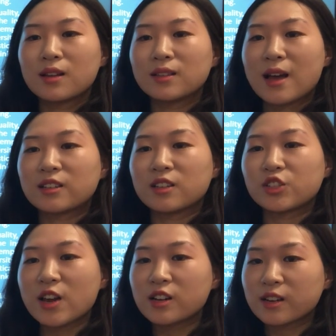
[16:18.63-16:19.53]
that the
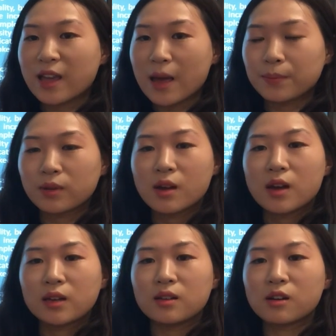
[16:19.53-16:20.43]
gender gap
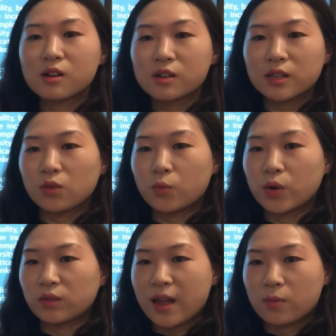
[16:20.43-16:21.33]
in earning
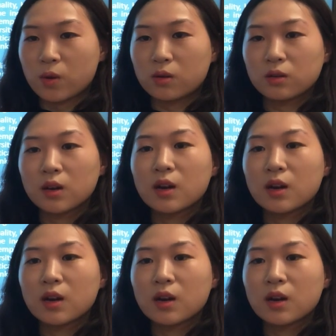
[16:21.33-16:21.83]
will narrow.